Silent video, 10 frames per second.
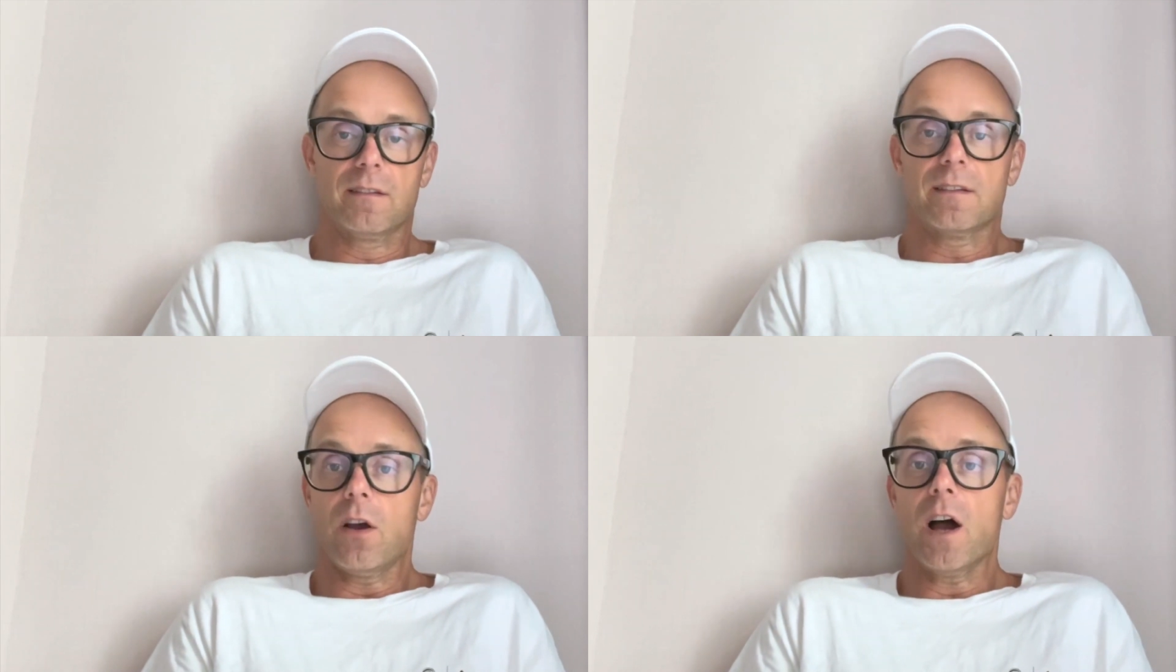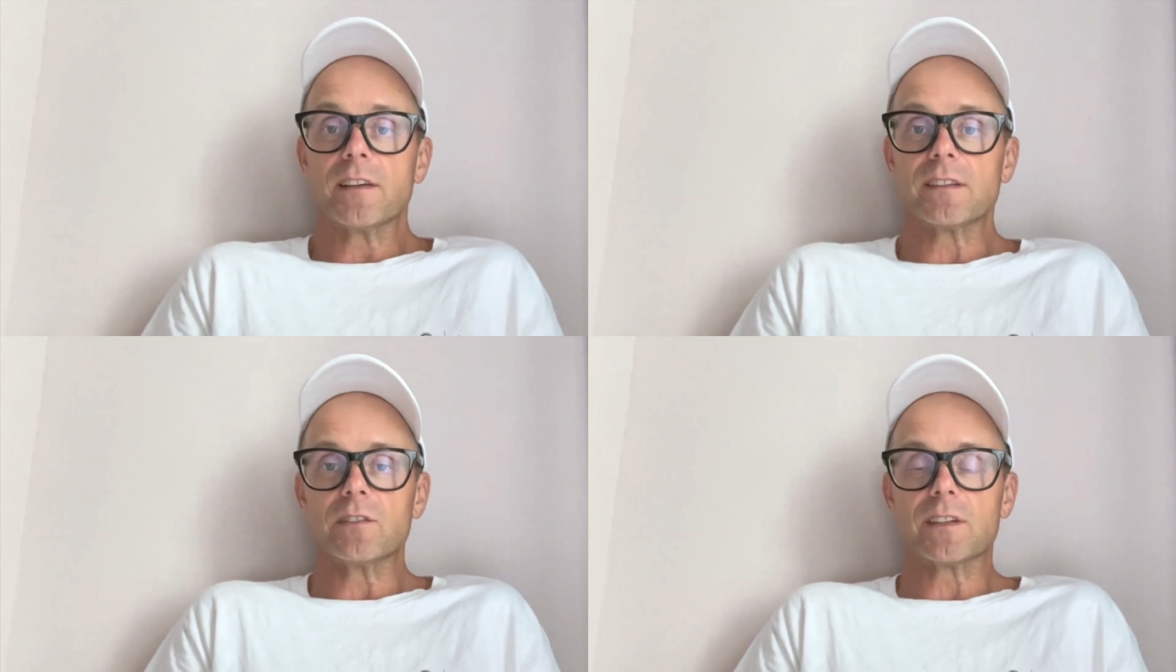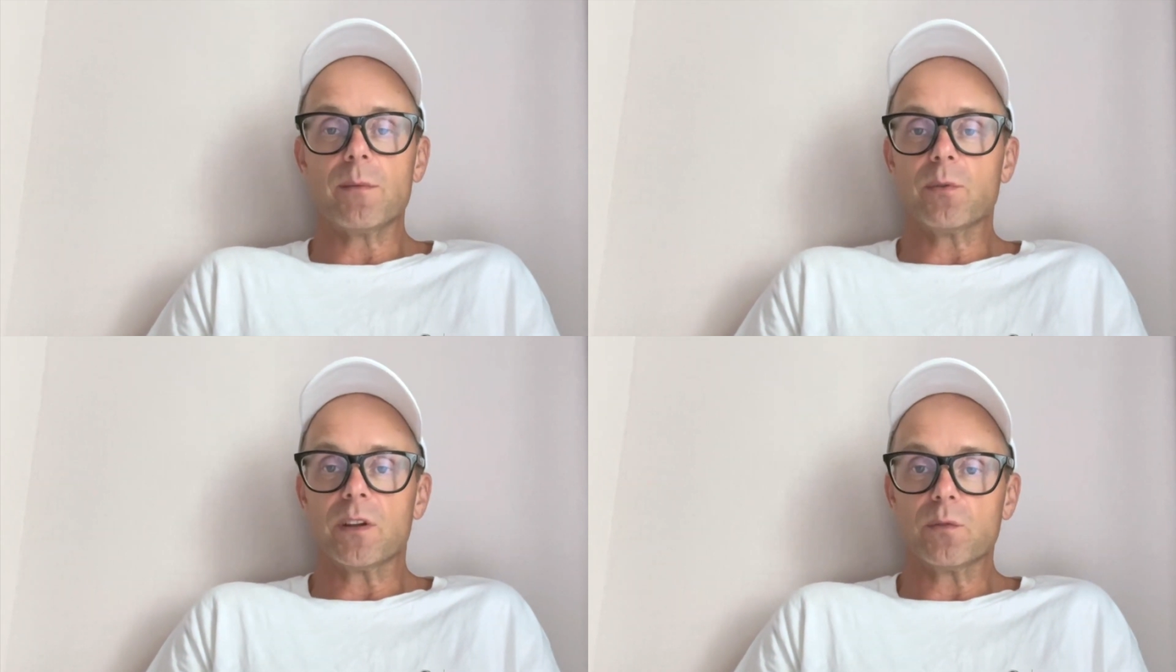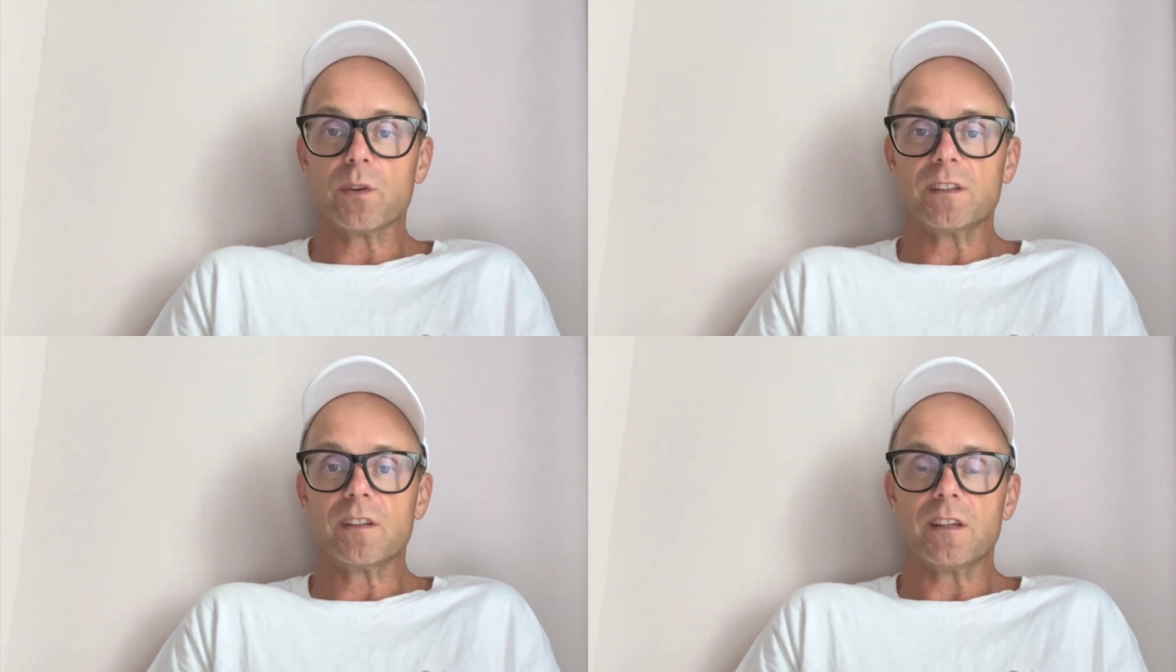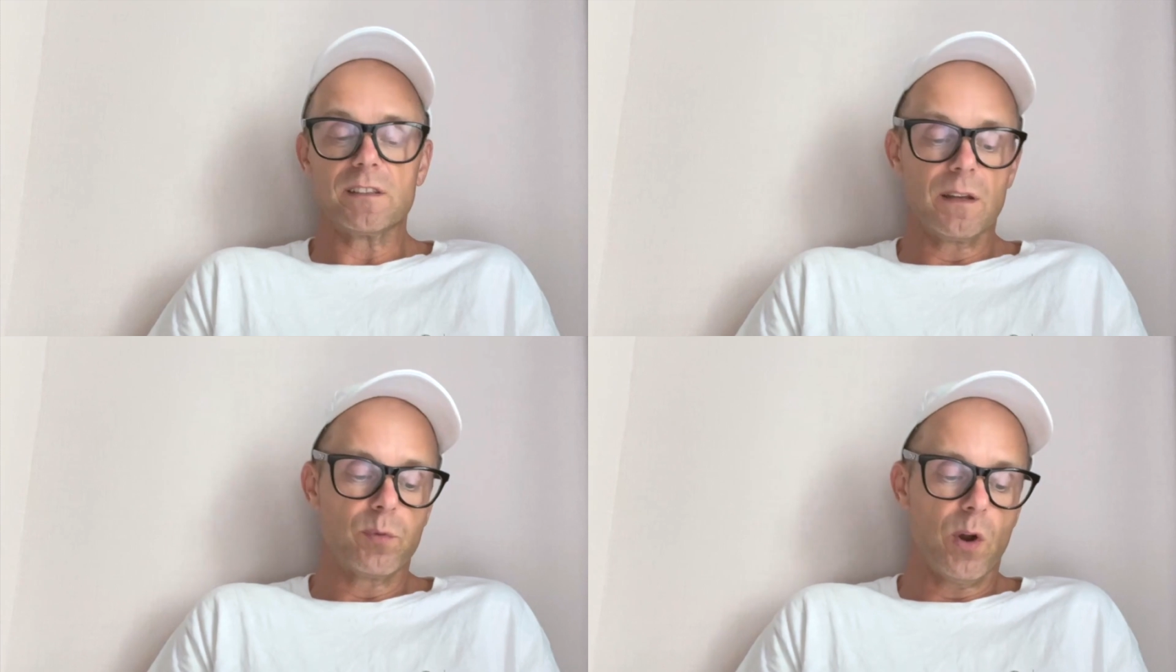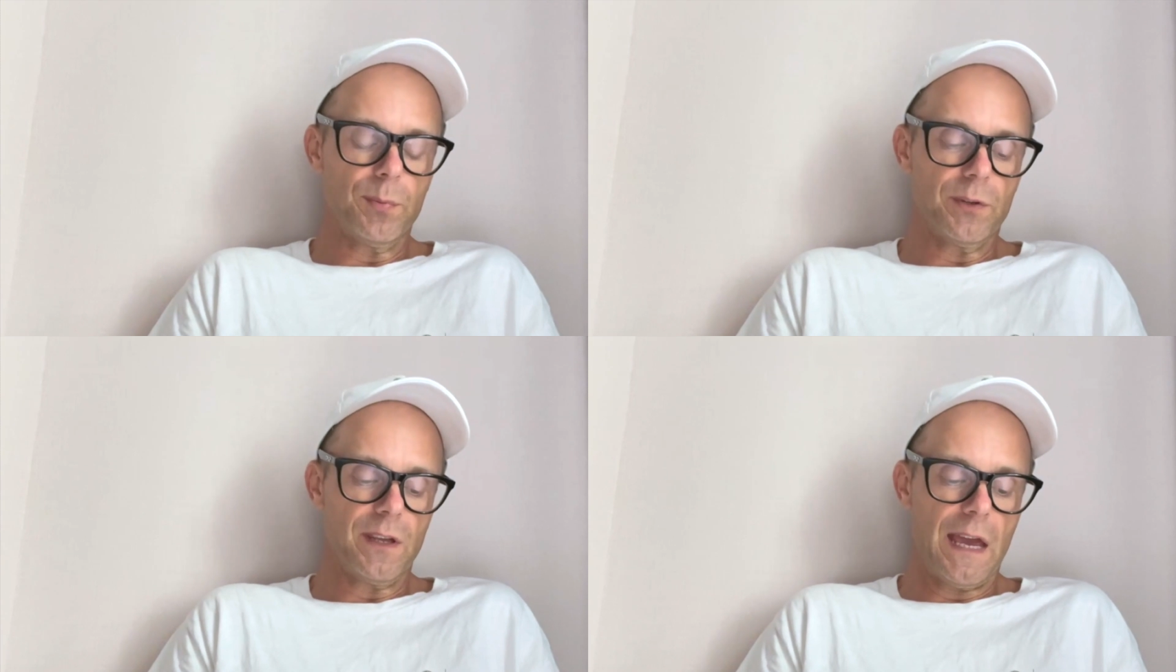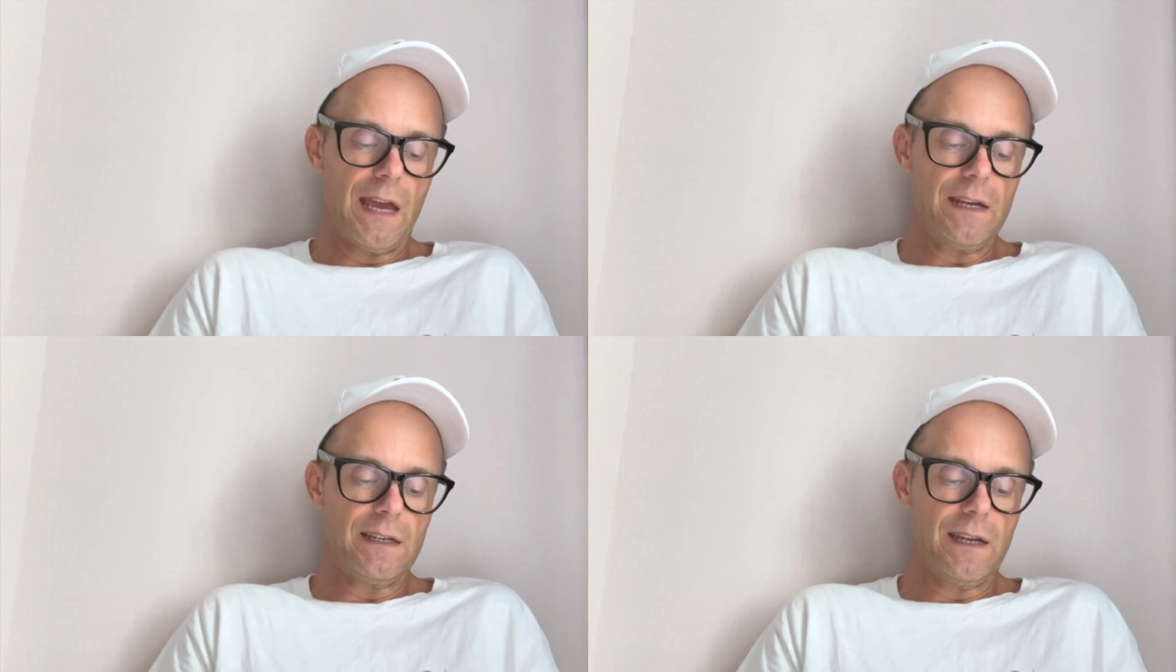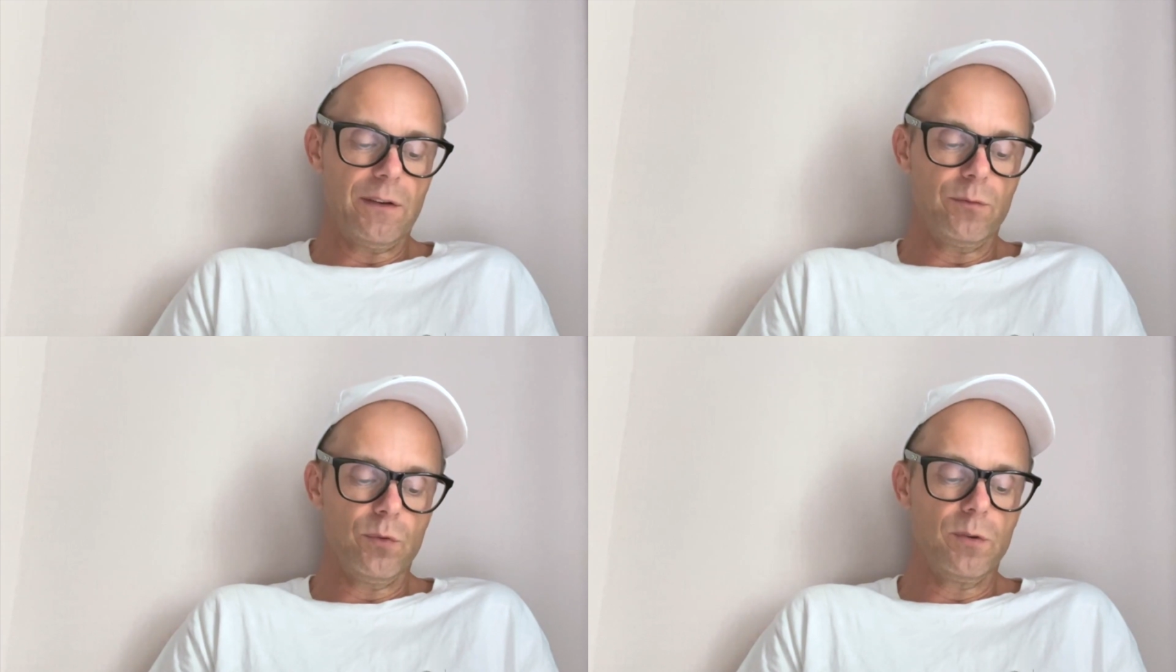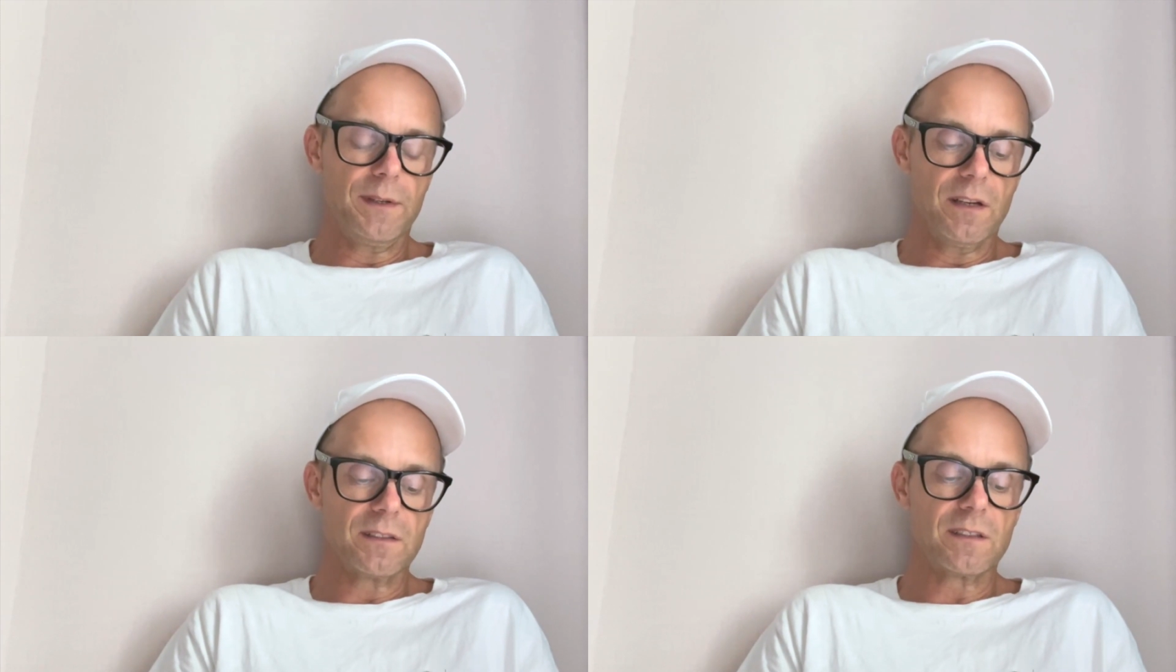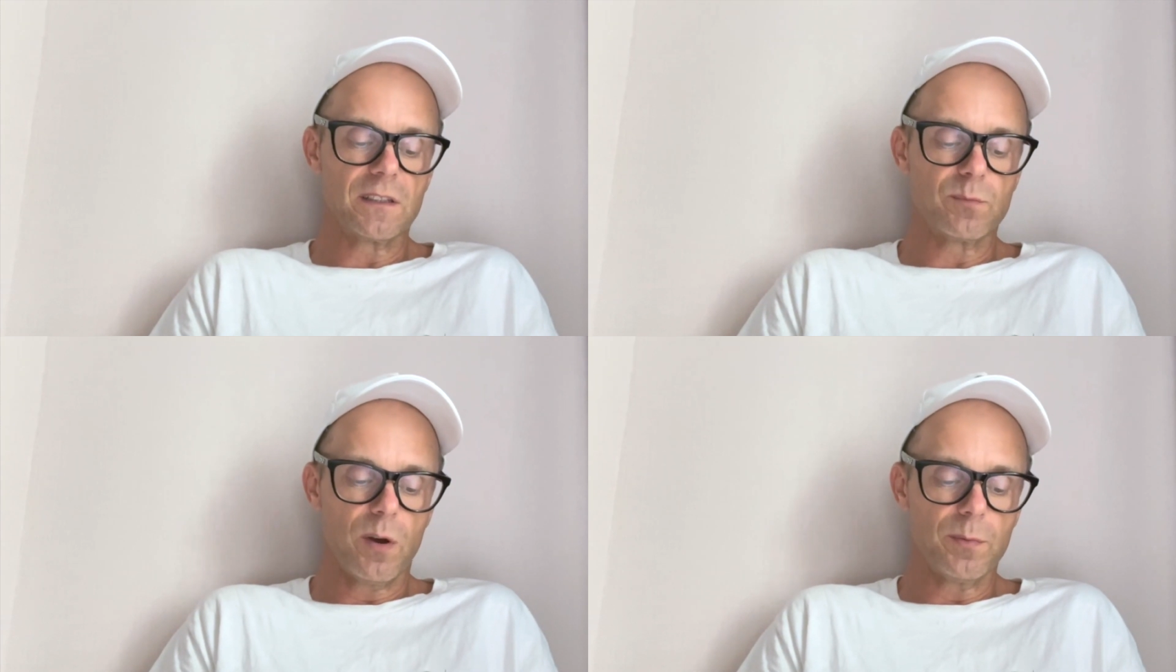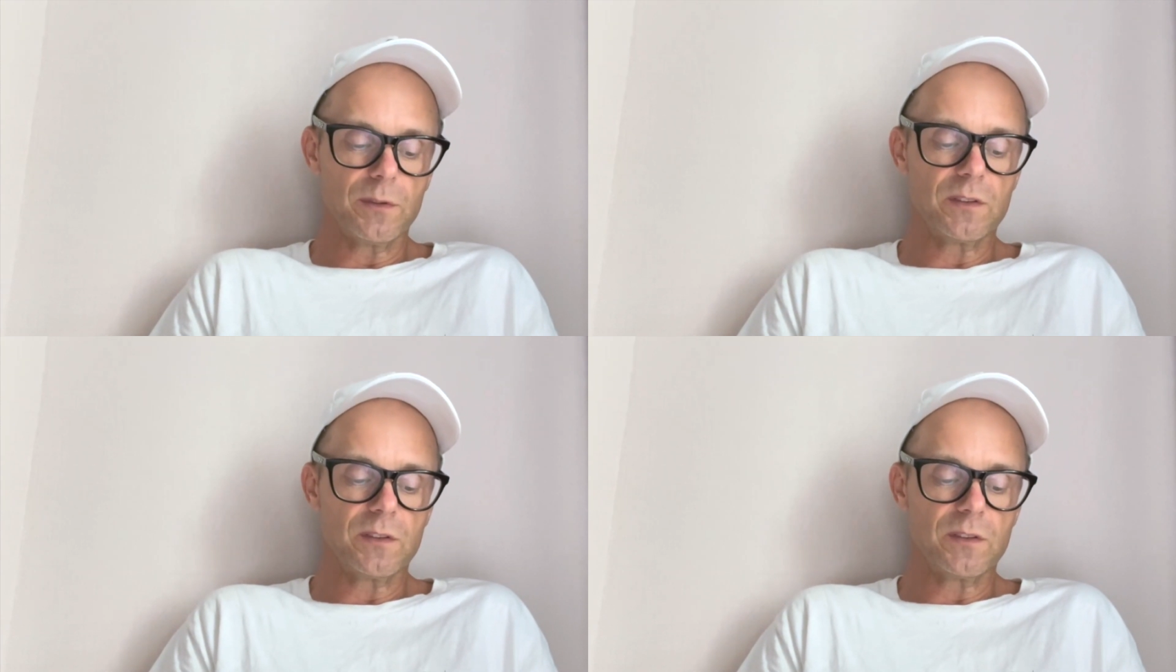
Highest level skateboarding, you want to see things done properly, and Ruby does things properly.